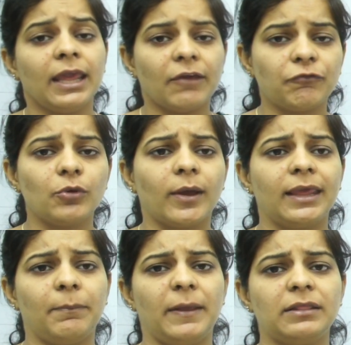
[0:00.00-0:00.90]
If you are
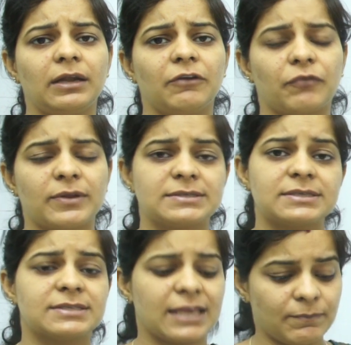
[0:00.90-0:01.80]
keeping the
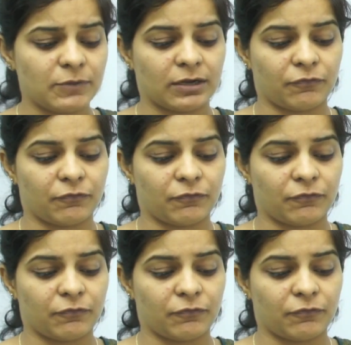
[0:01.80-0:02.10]
differences, keep the